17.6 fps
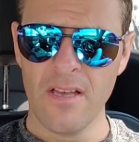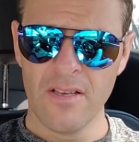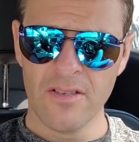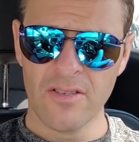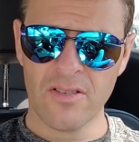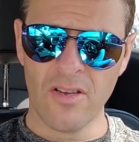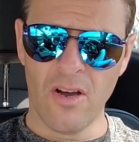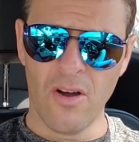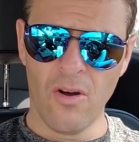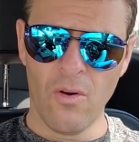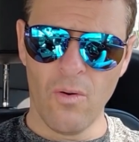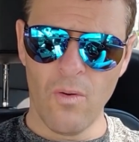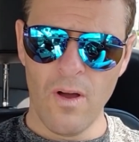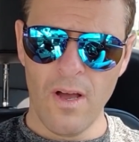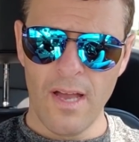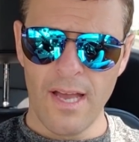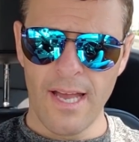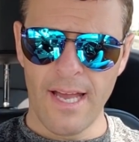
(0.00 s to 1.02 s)
So
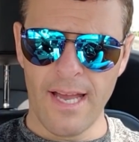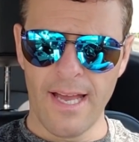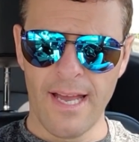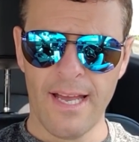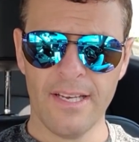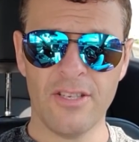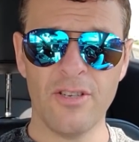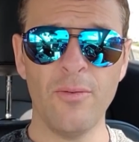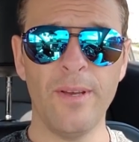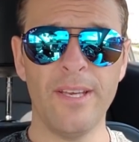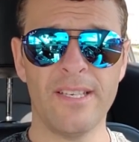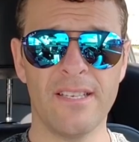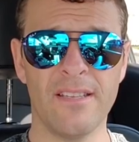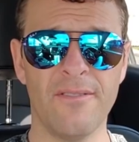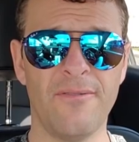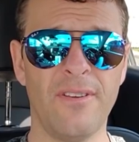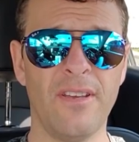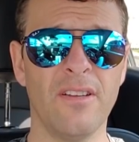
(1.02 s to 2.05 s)
2 weeks in
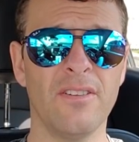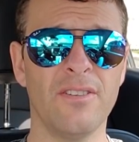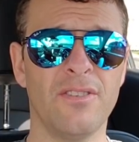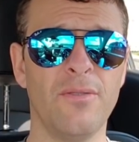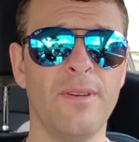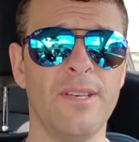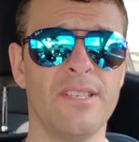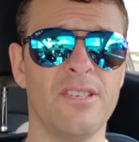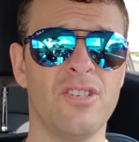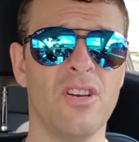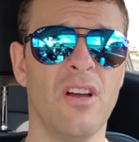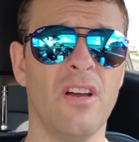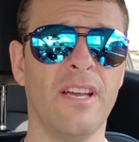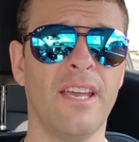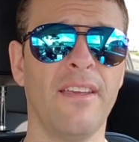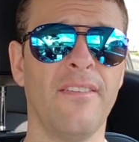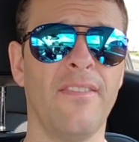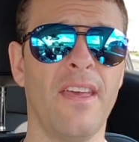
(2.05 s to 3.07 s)
the field, 2 weeks of
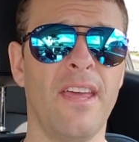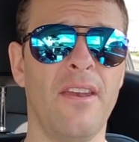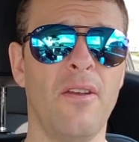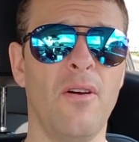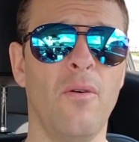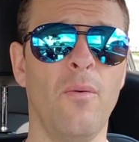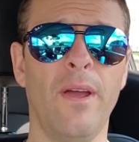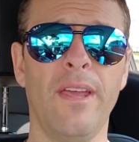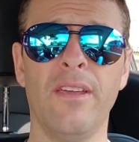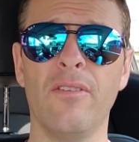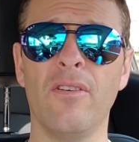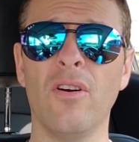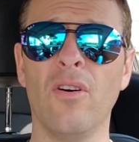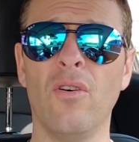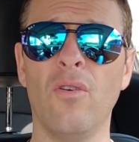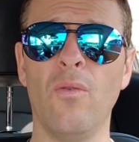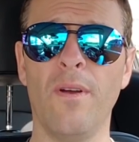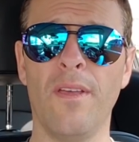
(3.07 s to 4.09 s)
jogging, then away you
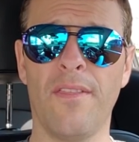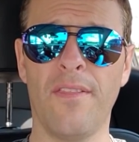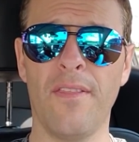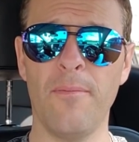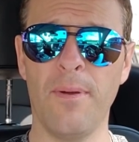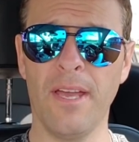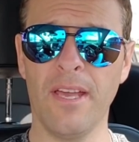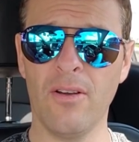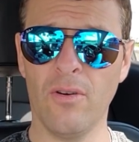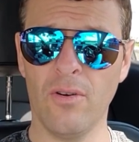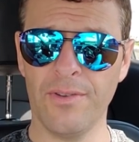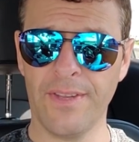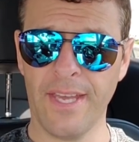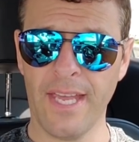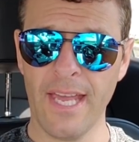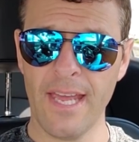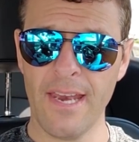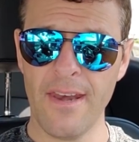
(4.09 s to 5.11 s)
go with the big colt
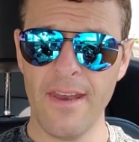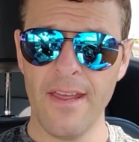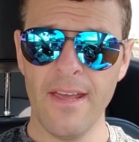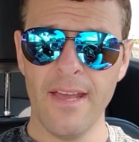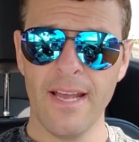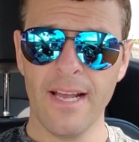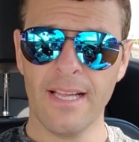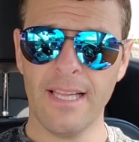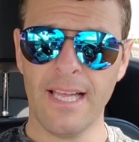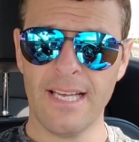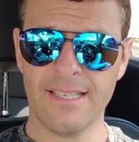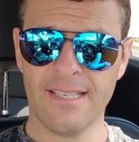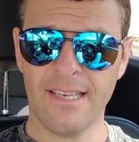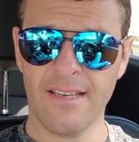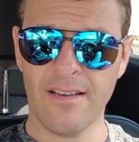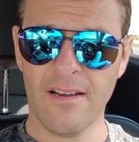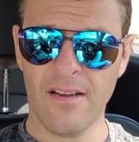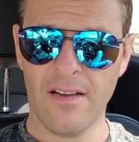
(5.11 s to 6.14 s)
again.
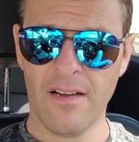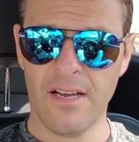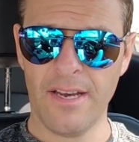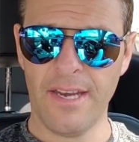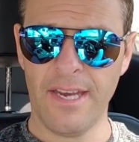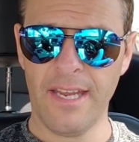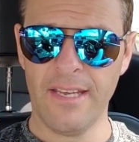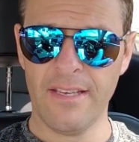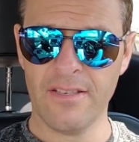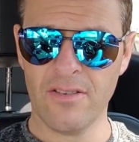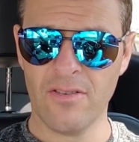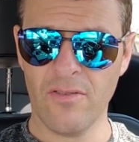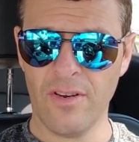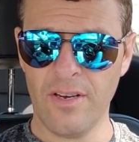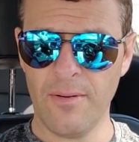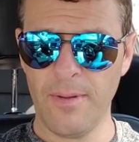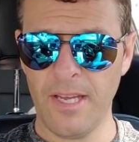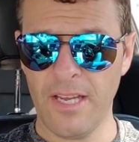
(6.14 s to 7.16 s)
Classic Con is
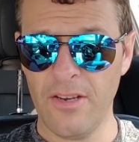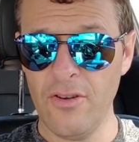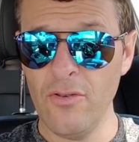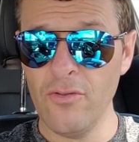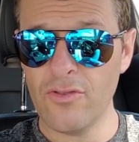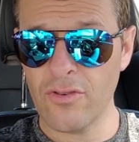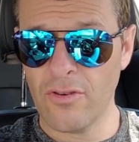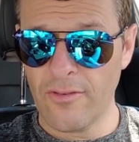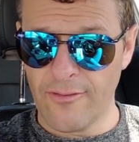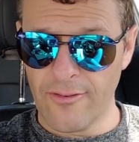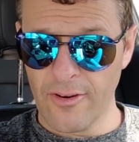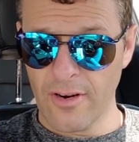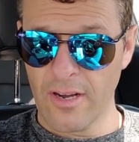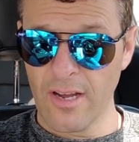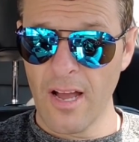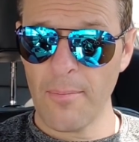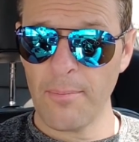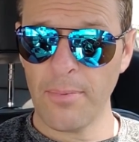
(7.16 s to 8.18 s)
going to be in neutral for a
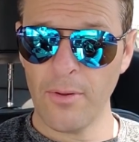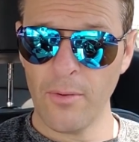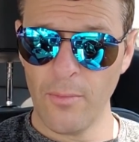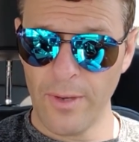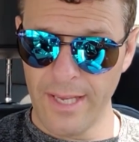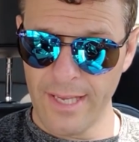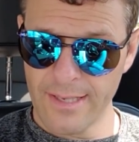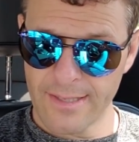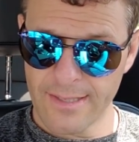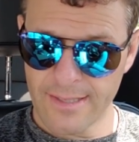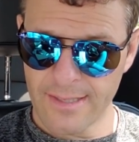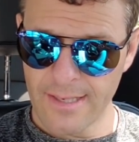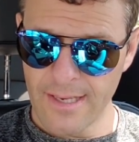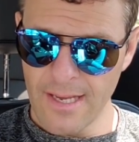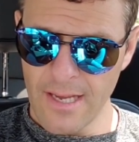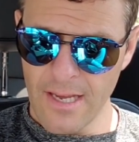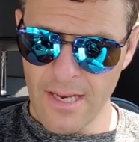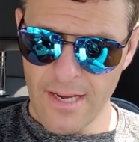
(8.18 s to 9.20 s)
couple of weeks.
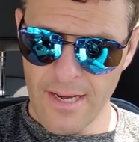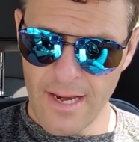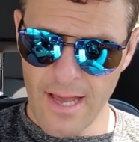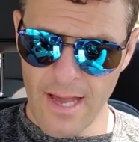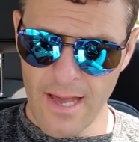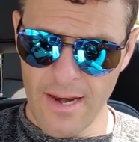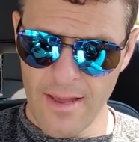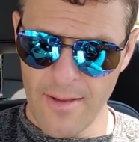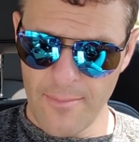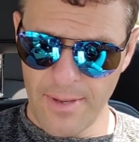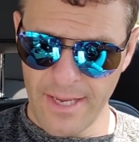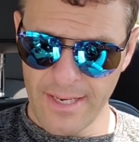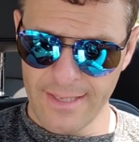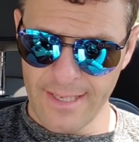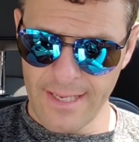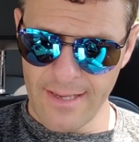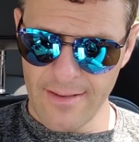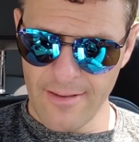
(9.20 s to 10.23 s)
Not a
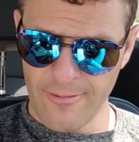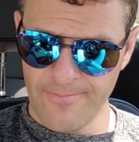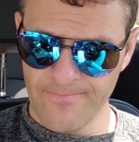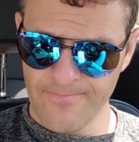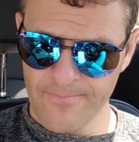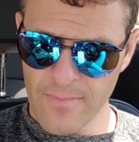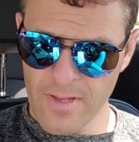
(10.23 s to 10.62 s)
big deal.